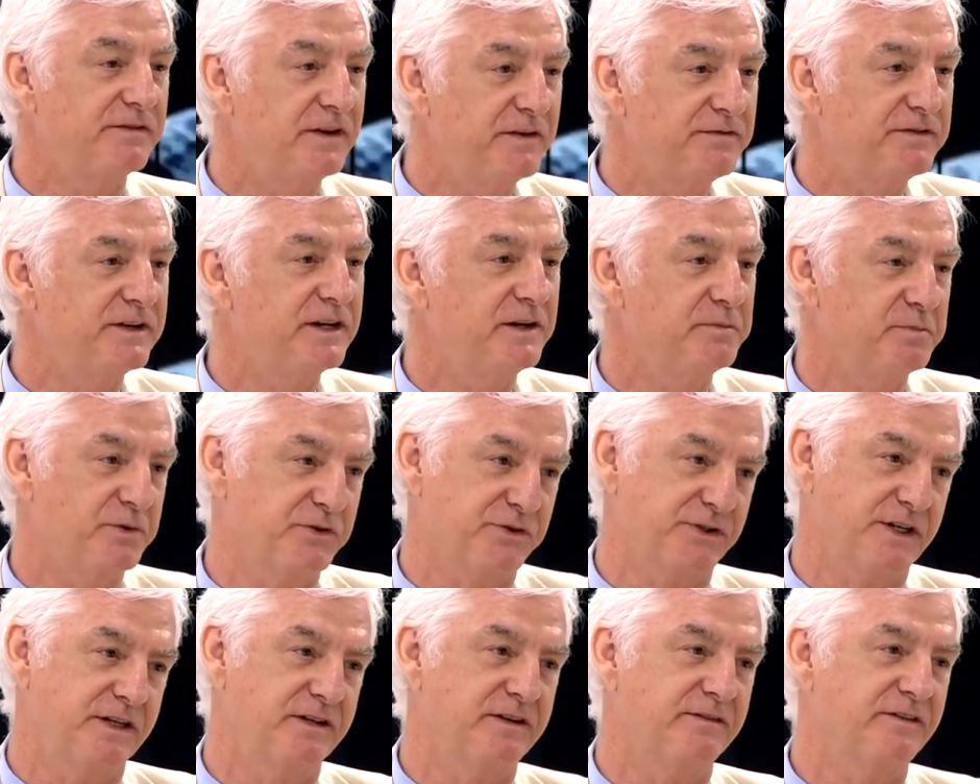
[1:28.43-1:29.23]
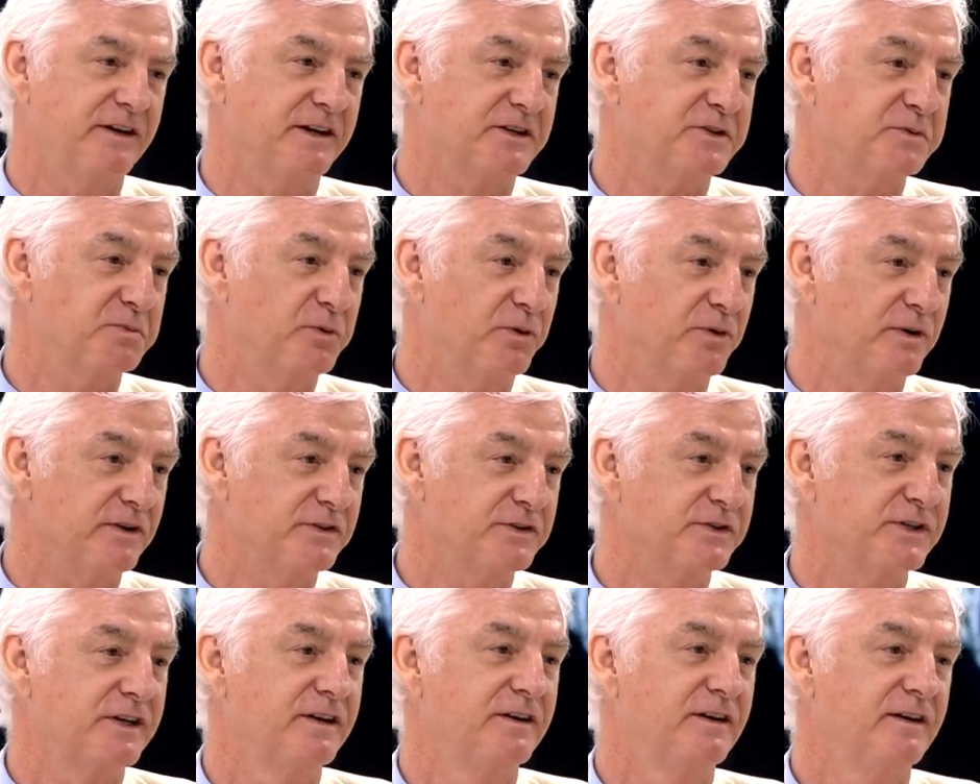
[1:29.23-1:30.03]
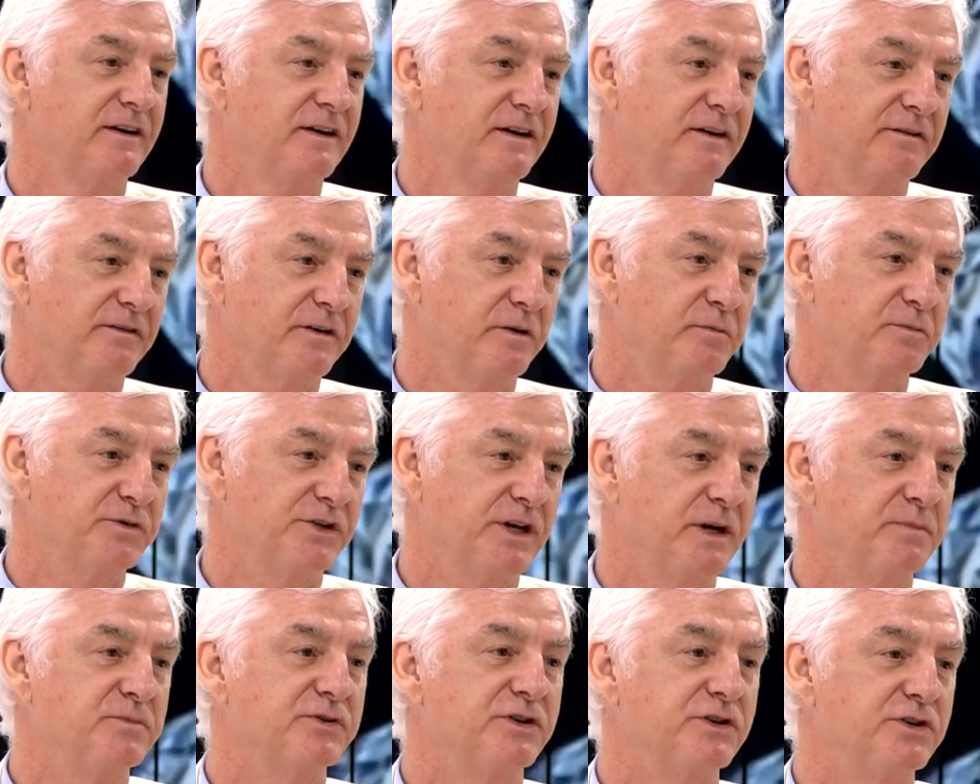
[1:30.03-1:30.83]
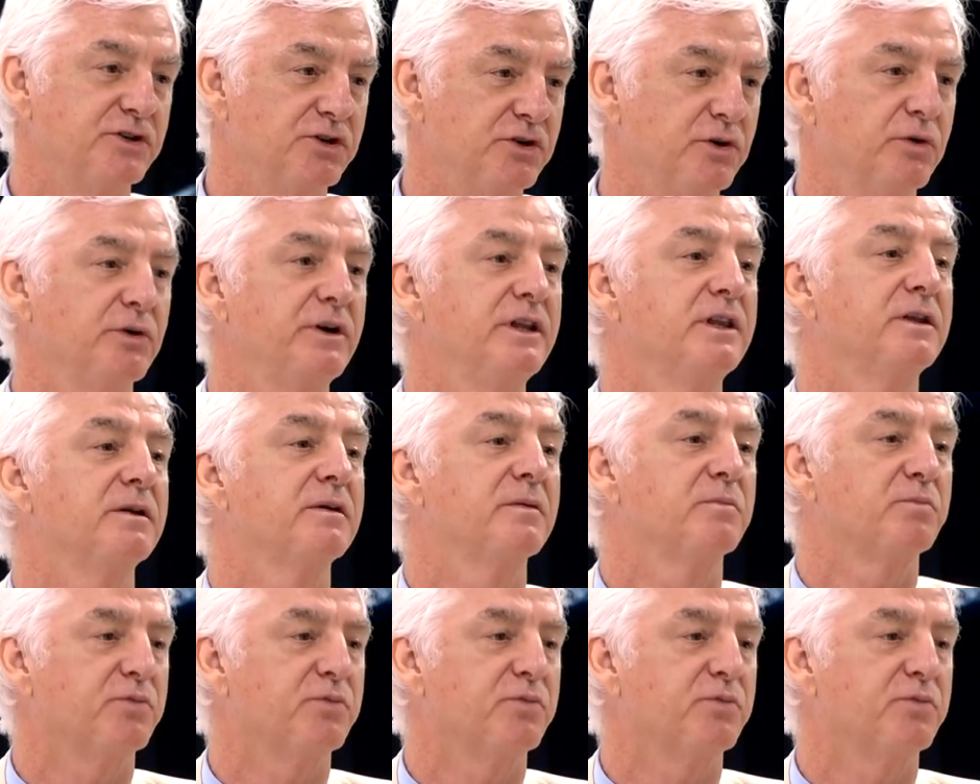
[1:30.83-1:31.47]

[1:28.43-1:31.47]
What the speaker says: 15% of exports from gems and jewelry,